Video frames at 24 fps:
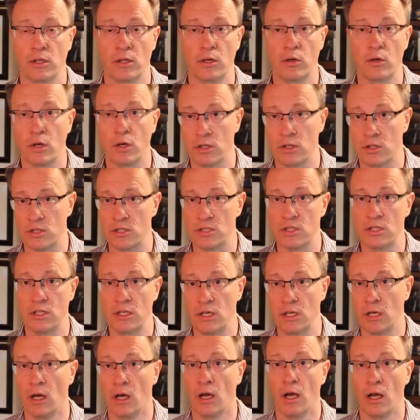and you can
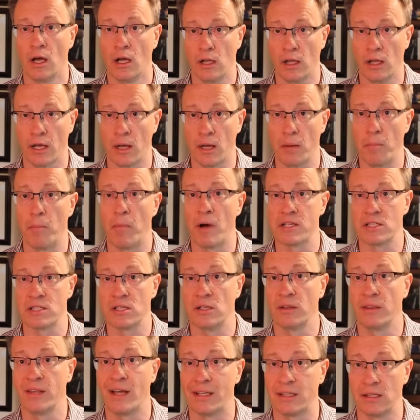see like a
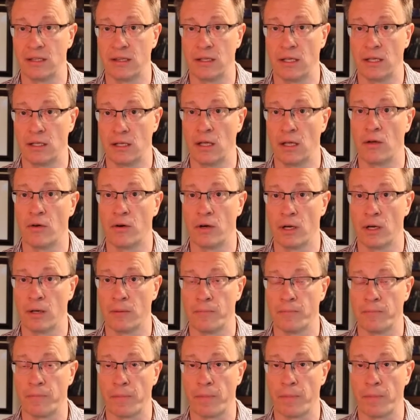muscle knot in that area.